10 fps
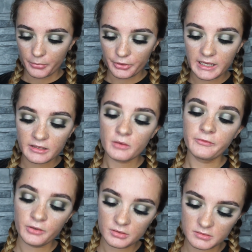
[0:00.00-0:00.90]
But yeah,
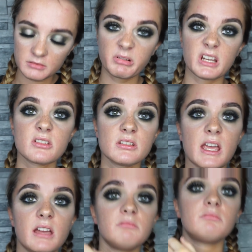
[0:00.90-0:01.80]
no, first impressions,
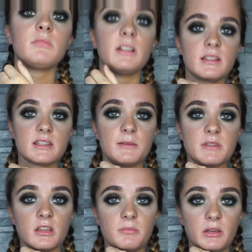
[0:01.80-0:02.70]
yeah, it seems
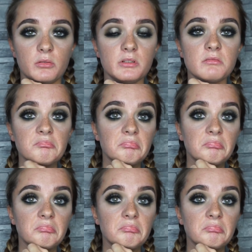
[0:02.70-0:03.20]
like it'll be good.